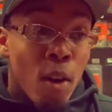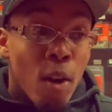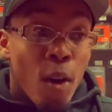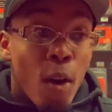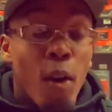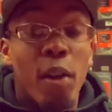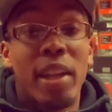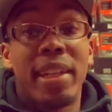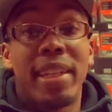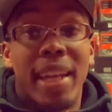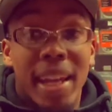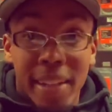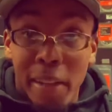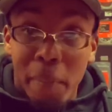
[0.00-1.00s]
on a
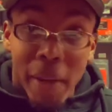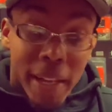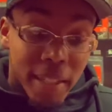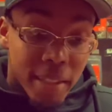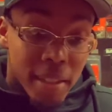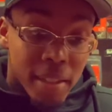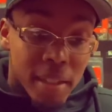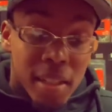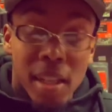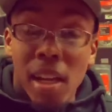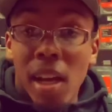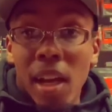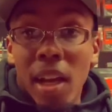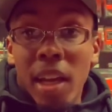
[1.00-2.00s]
daily basis
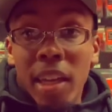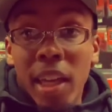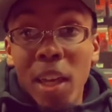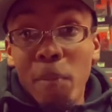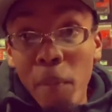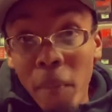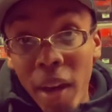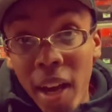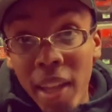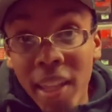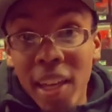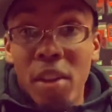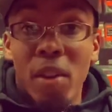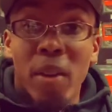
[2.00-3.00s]
keep in mind
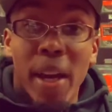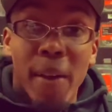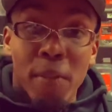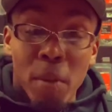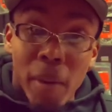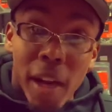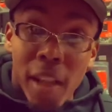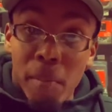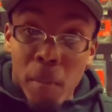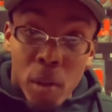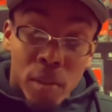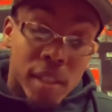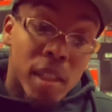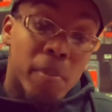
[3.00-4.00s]
that you don't have to buy the
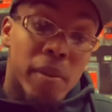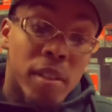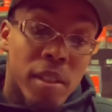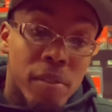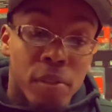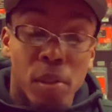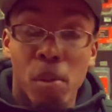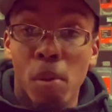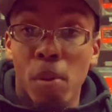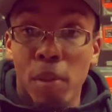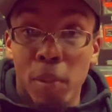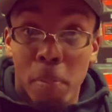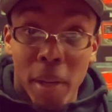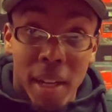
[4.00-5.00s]
most expensive
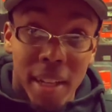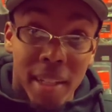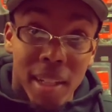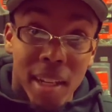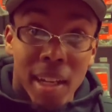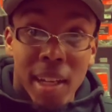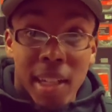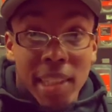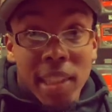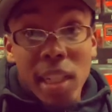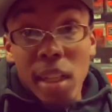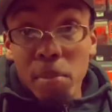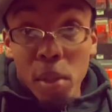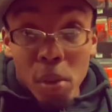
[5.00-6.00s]
tools but
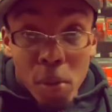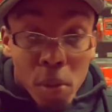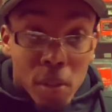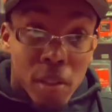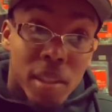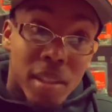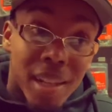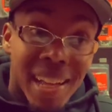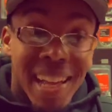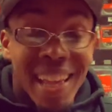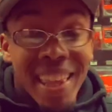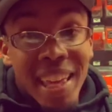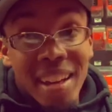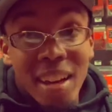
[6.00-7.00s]
cheap tools
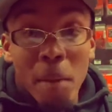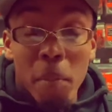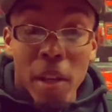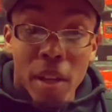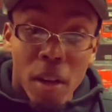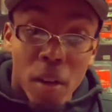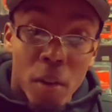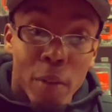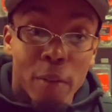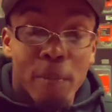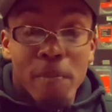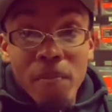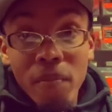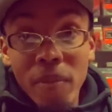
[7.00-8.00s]
they come and go
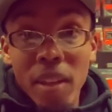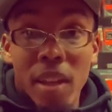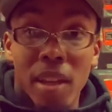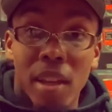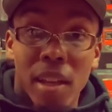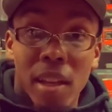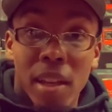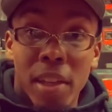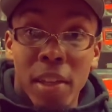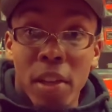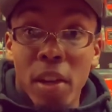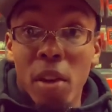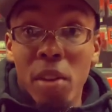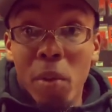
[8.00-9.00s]
you
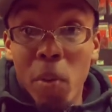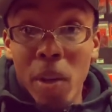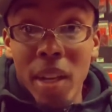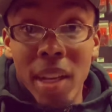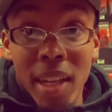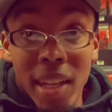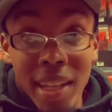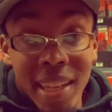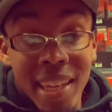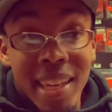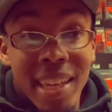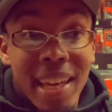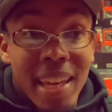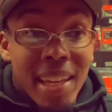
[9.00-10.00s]
know you want to
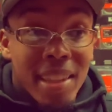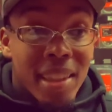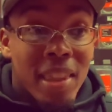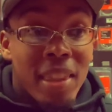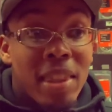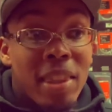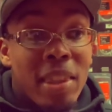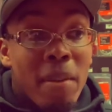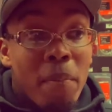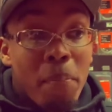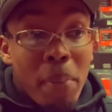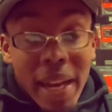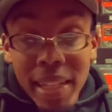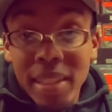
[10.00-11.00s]
get the
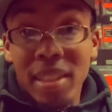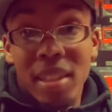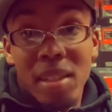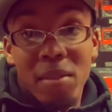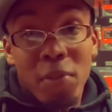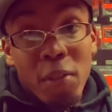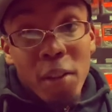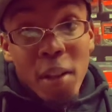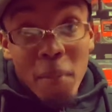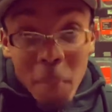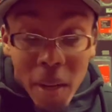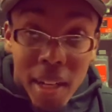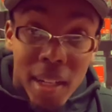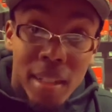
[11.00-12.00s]
best for your
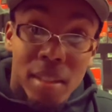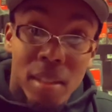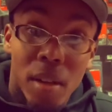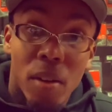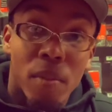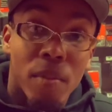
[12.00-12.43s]
money so